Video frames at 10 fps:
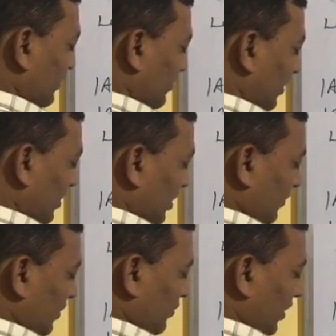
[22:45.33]
adjoint A,
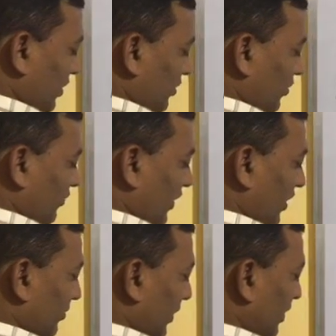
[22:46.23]
we have to write the
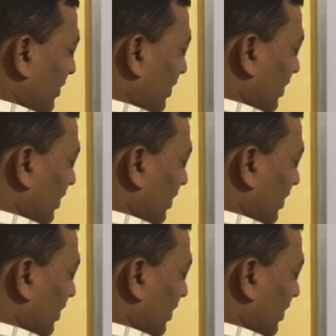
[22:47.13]
cofactor matrix